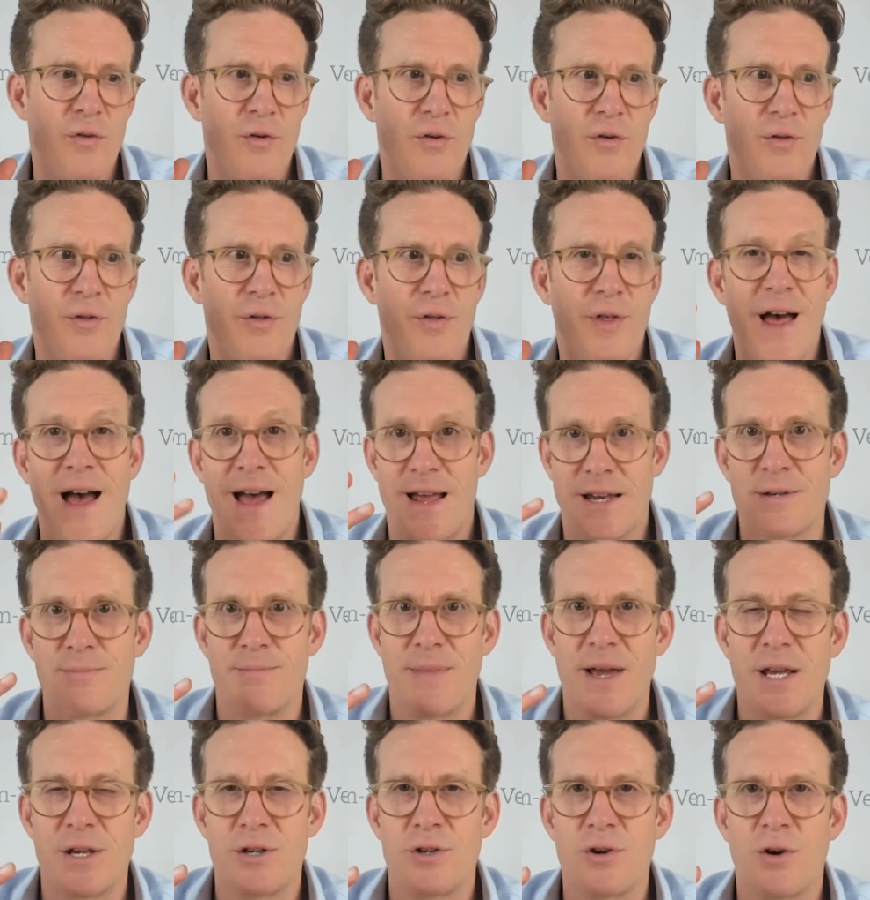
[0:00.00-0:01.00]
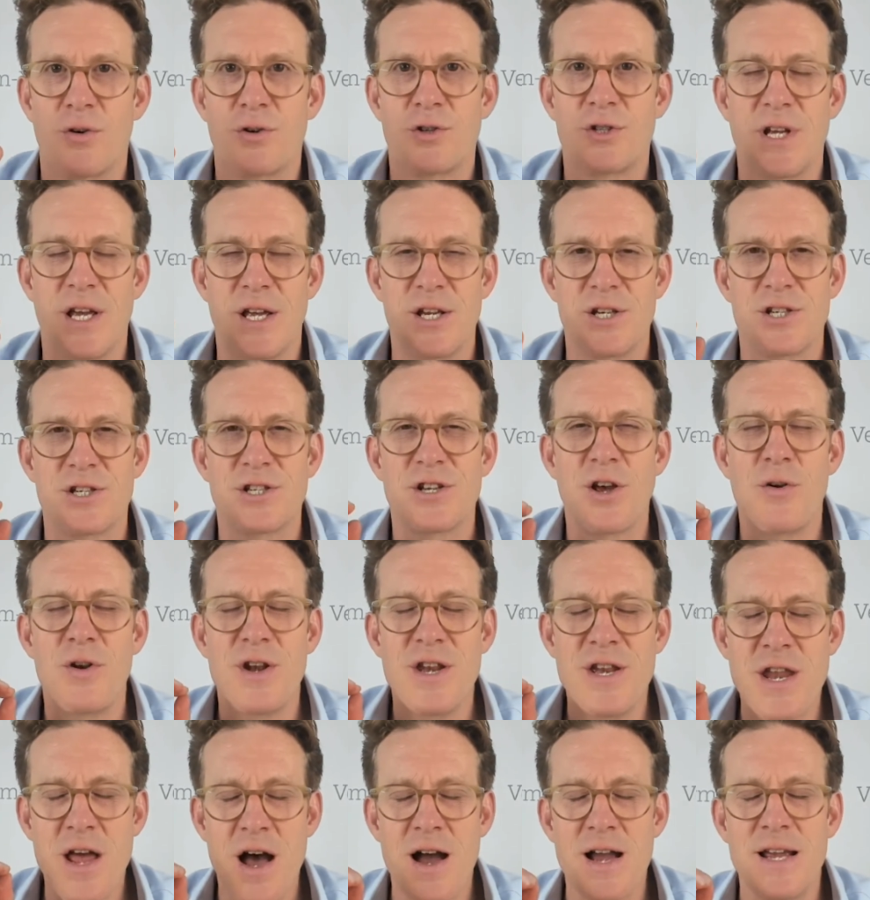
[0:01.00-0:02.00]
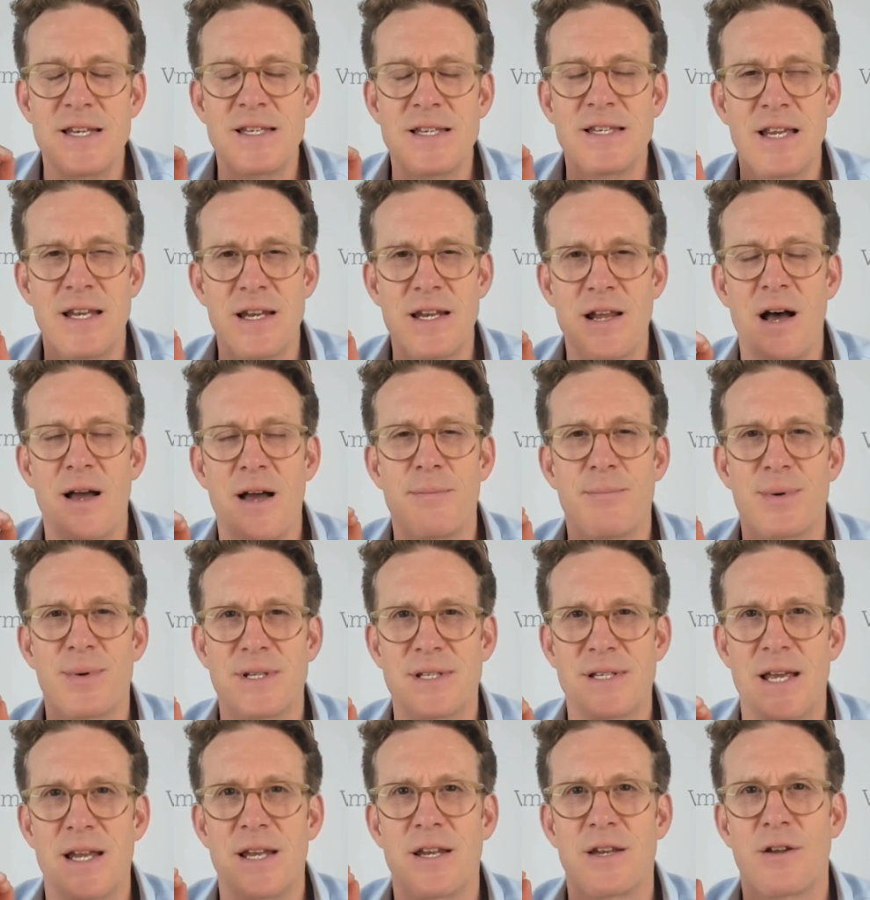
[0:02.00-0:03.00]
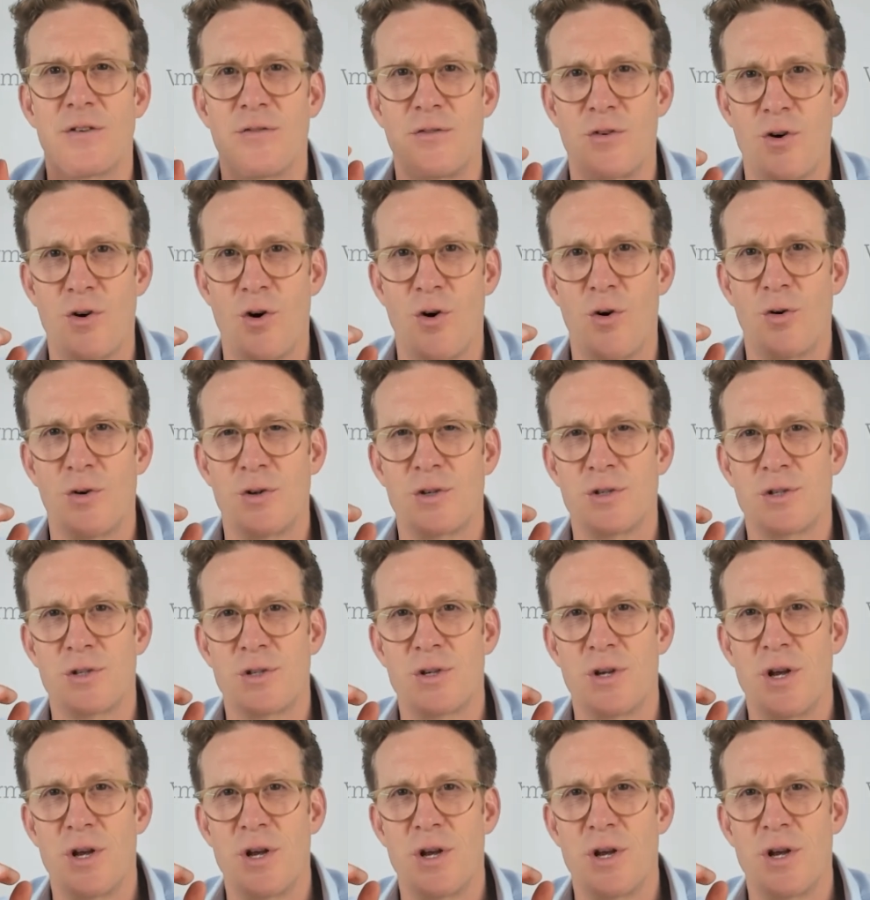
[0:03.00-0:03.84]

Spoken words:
that make dogs itch. So 99% of dogs